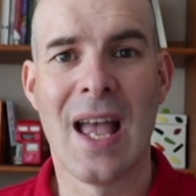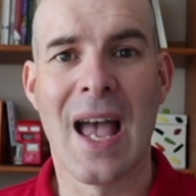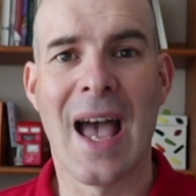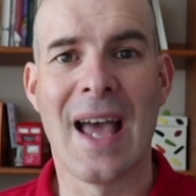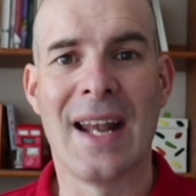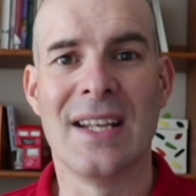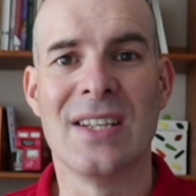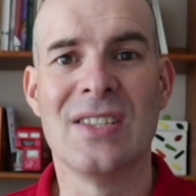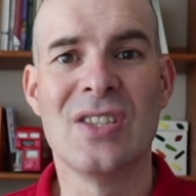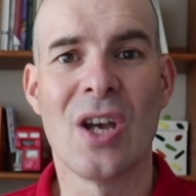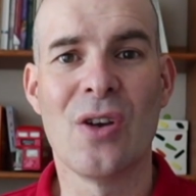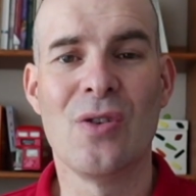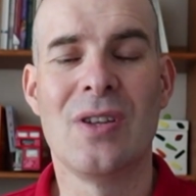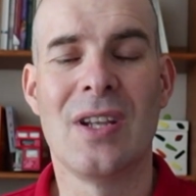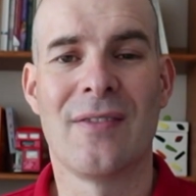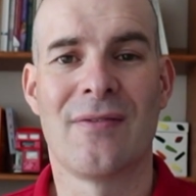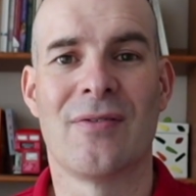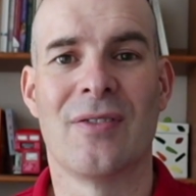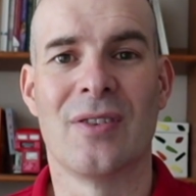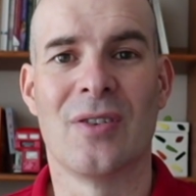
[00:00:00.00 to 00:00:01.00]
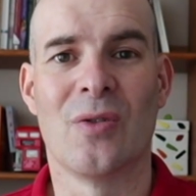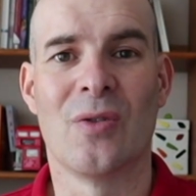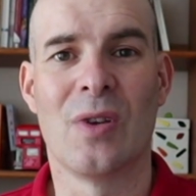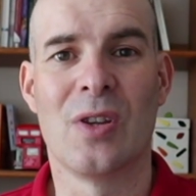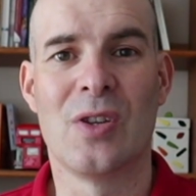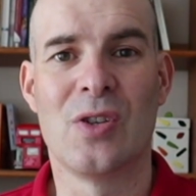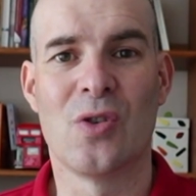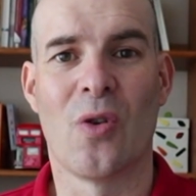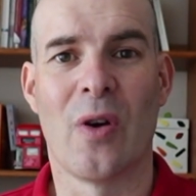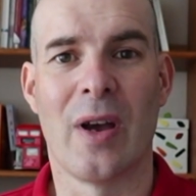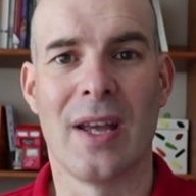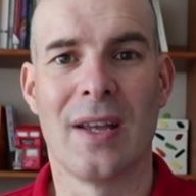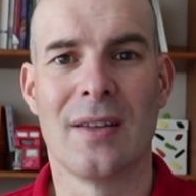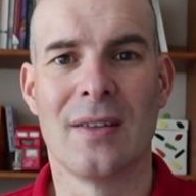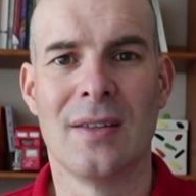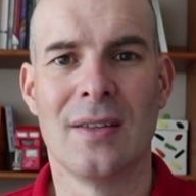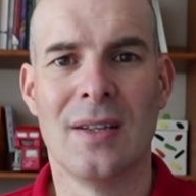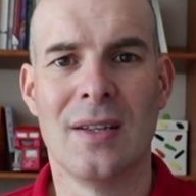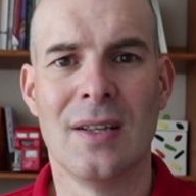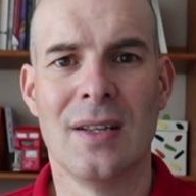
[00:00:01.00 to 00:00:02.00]
and it's no different with joy.
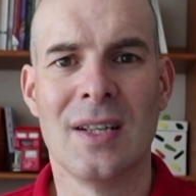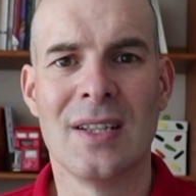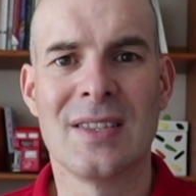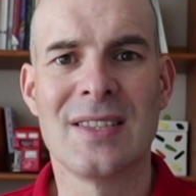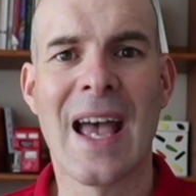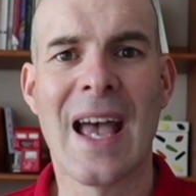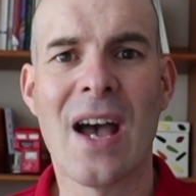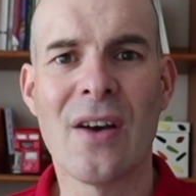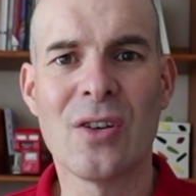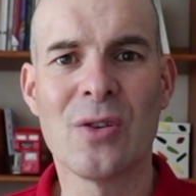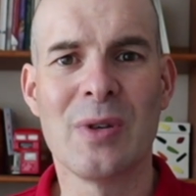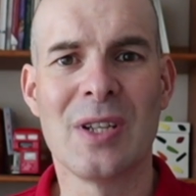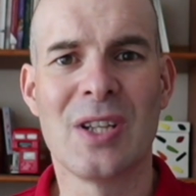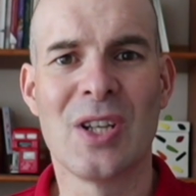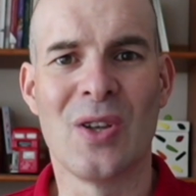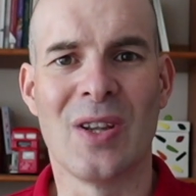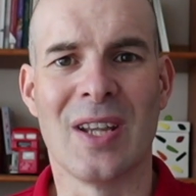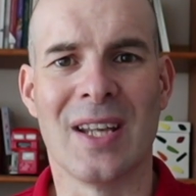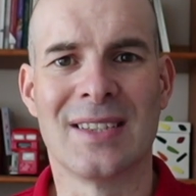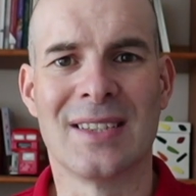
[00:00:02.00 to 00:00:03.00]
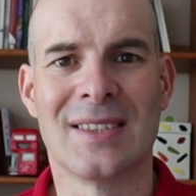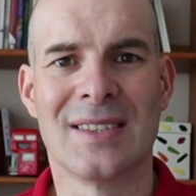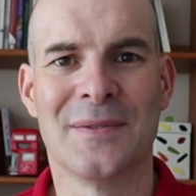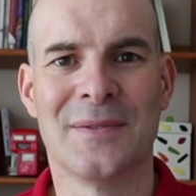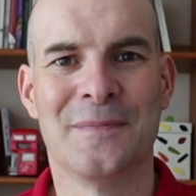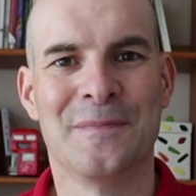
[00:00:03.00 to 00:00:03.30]
So, how do we do this?